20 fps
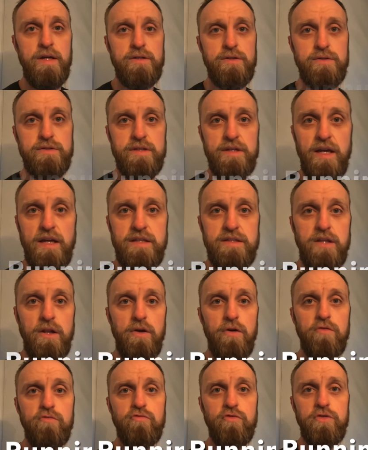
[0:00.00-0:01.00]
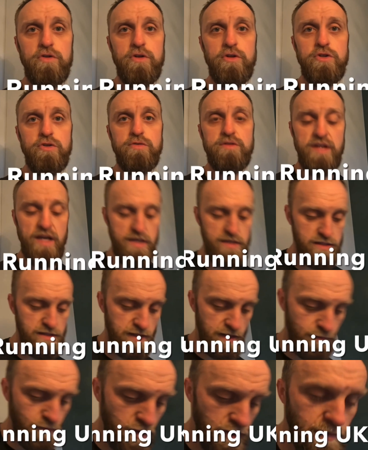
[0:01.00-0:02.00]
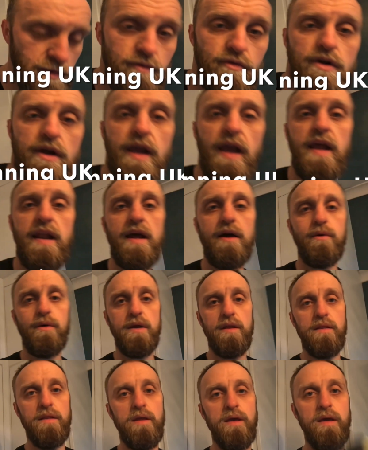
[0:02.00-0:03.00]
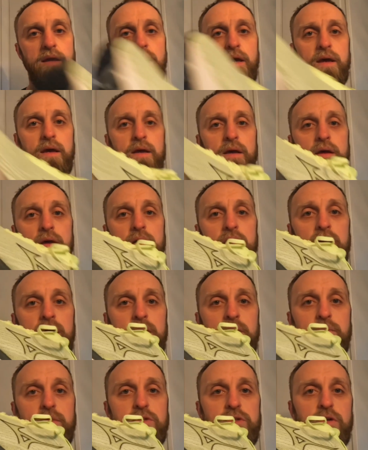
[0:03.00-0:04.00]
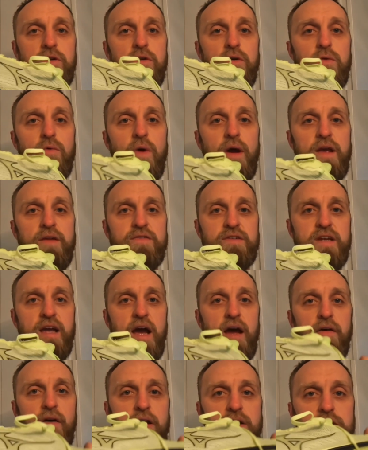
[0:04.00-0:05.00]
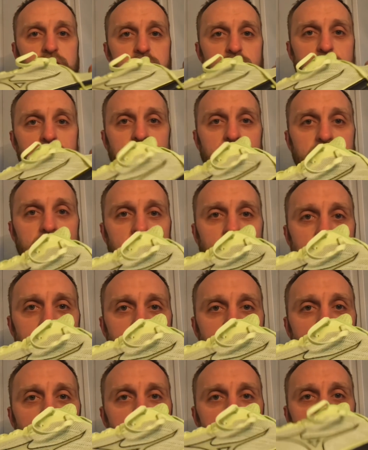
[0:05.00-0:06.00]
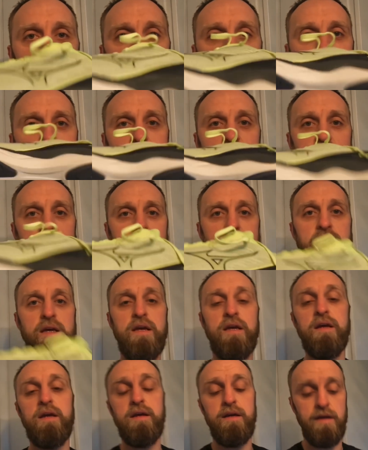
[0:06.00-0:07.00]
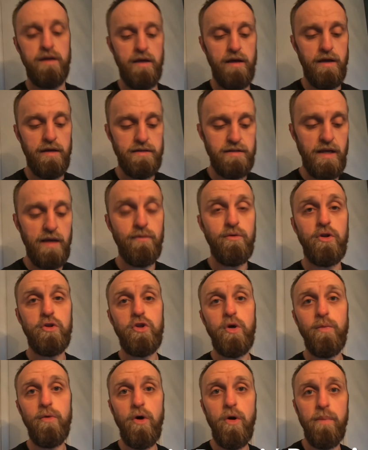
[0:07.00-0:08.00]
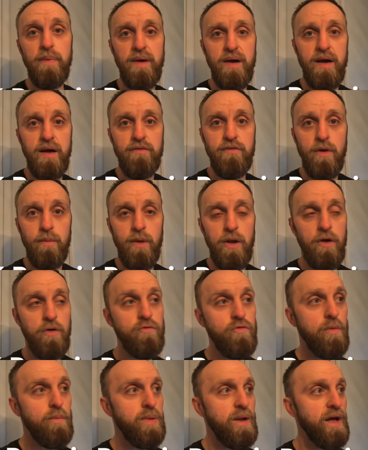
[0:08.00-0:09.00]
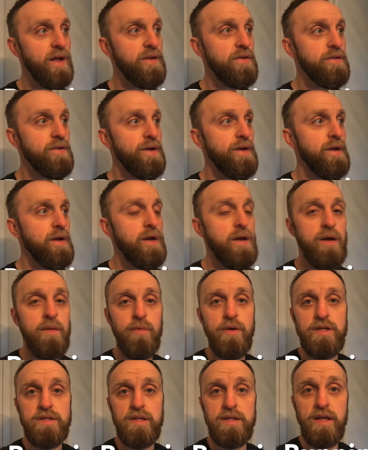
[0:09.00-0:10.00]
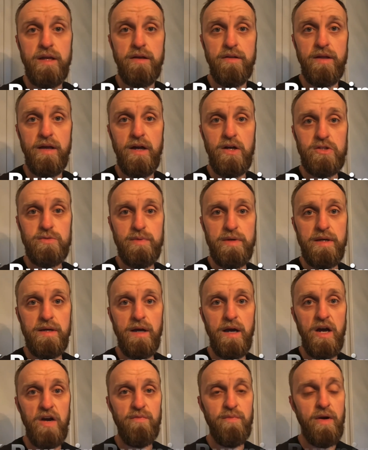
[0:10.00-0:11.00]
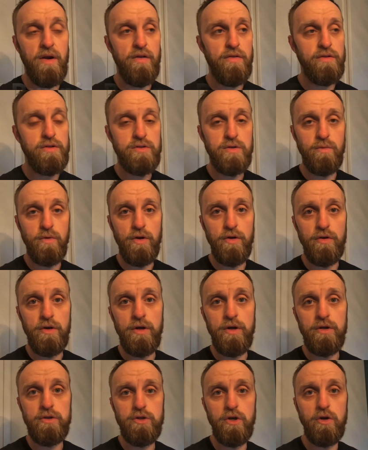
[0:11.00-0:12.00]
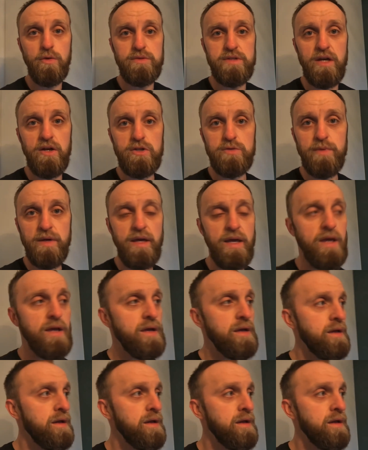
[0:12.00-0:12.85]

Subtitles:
So today it's the long run shoe test. I'm going to be getting out in the Mizuno Wave Skyrise 3. Look at the size of these things. So yeah, I'm going to double up. I've got my long run planned, but it's the day of the Helsby half marathon, so I'm going to jog up to Helsby,